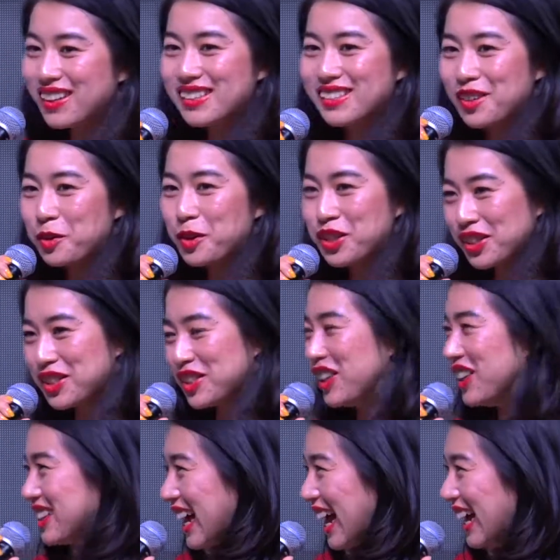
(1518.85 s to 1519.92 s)
So we should
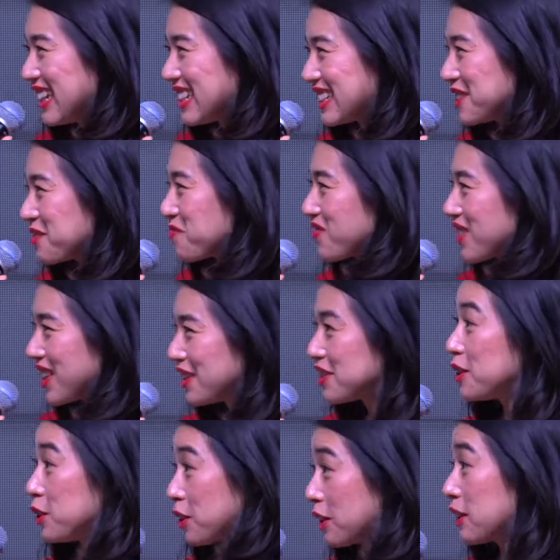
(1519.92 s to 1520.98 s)
do that.
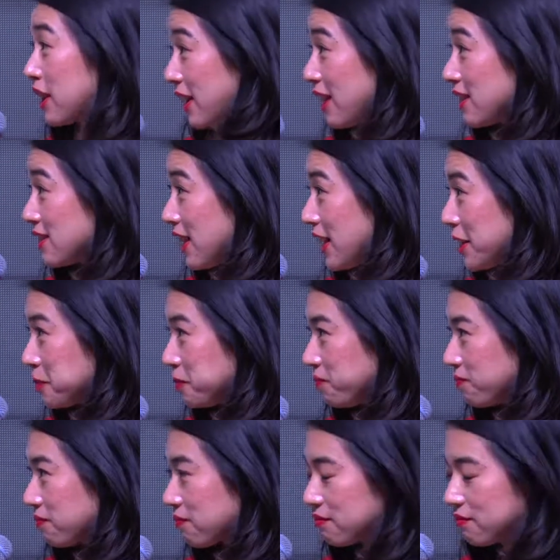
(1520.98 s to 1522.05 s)
So can I start?
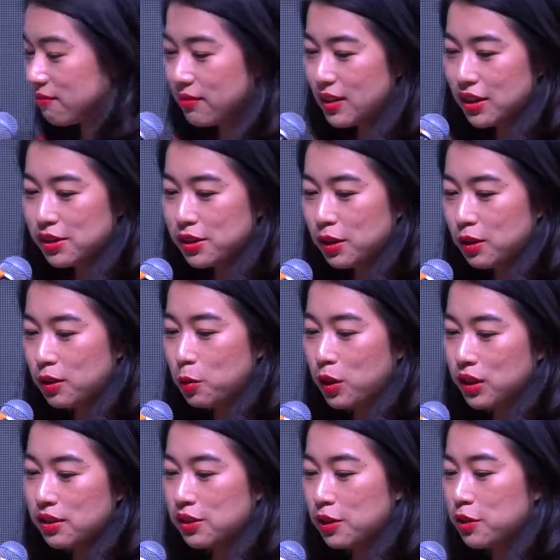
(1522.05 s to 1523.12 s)
So
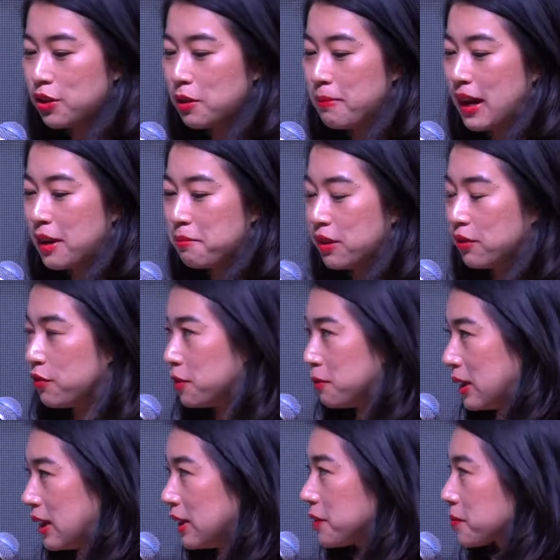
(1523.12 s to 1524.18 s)
what does social impact mean for
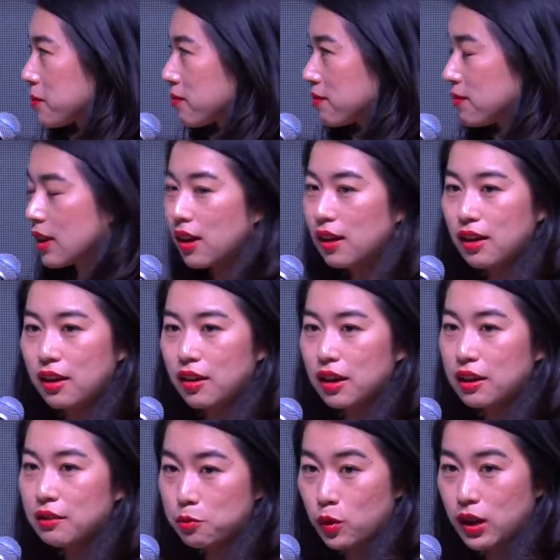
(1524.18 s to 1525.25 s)
me?
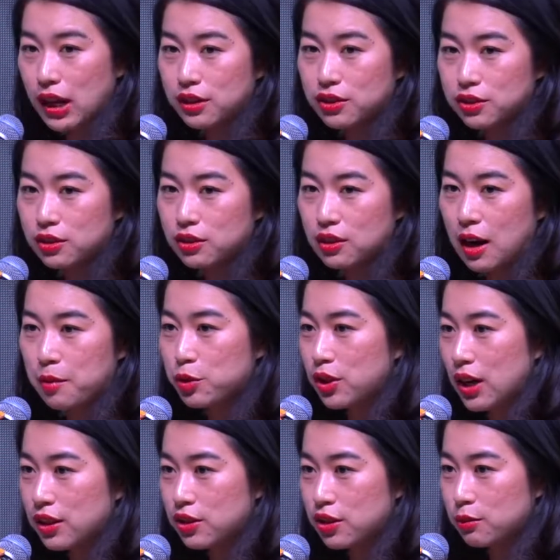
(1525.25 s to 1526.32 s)
In what I do, I'm
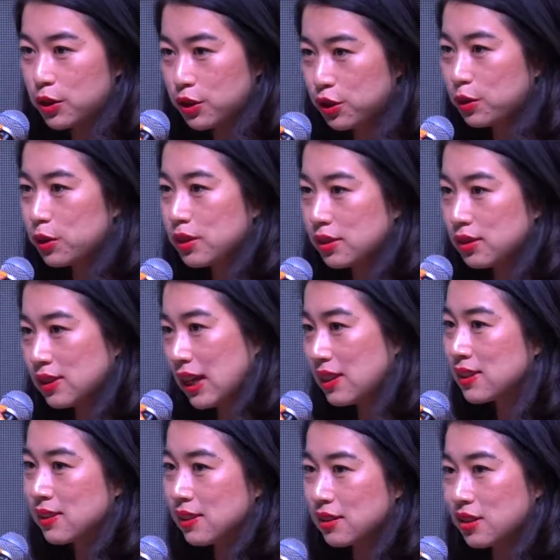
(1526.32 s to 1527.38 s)
trying to reduce
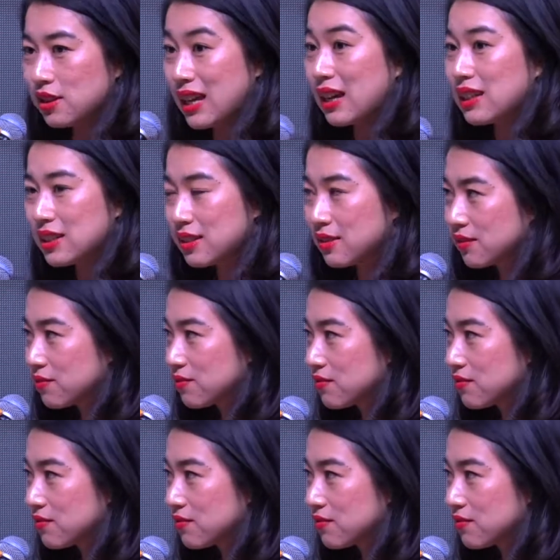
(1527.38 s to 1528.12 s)
senseless debt.